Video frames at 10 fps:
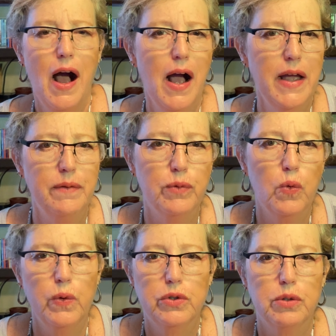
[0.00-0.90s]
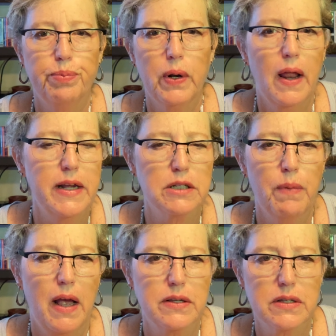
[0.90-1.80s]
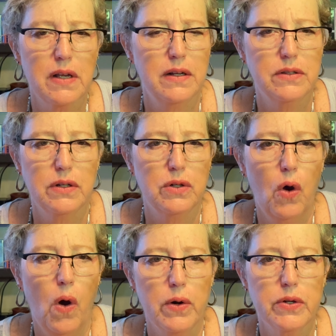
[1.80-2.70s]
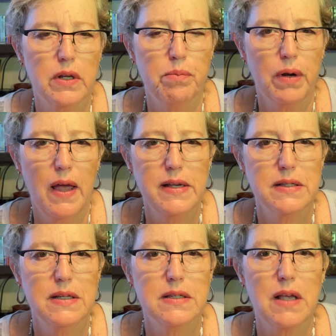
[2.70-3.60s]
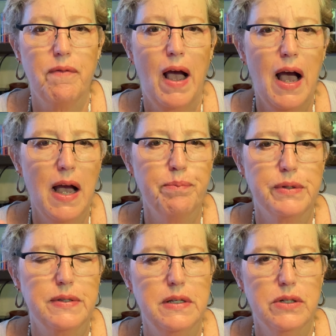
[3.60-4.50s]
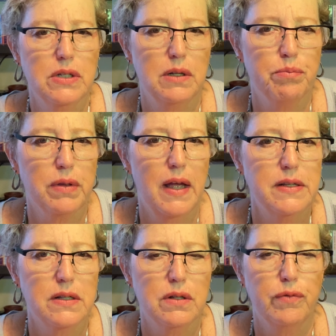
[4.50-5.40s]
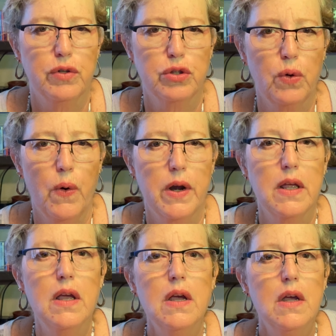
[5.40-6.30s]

I am going to place my sons and daughters in places of high position and places of authority